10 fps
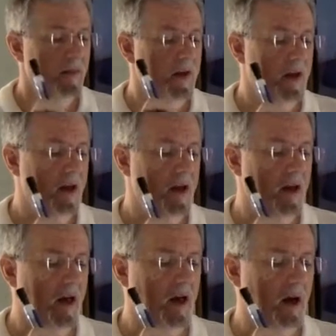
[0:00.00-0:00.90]

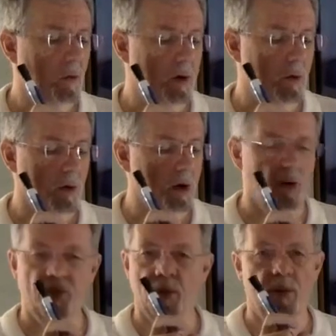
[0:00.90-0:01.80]
Then uh, we will
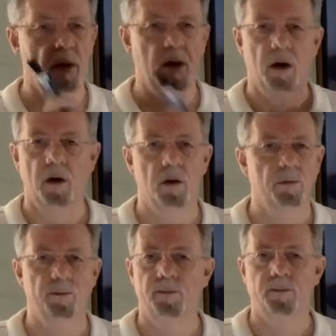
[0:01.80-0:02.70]
go from there.